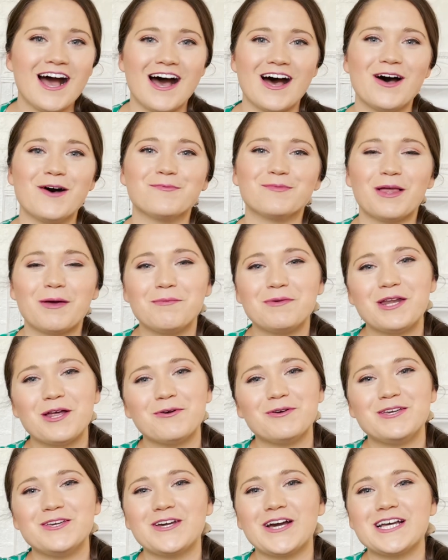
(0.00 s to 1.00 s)
Let me know
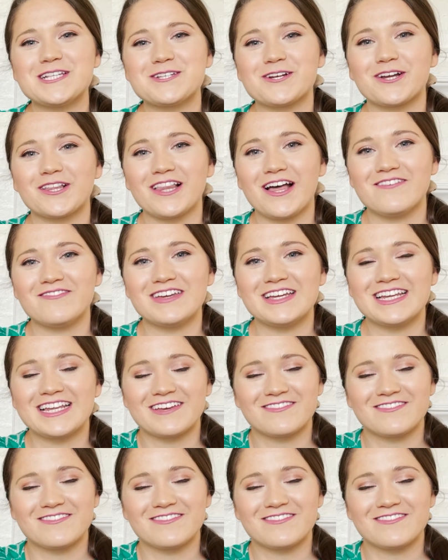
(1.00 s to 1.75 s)
what you guys are loving.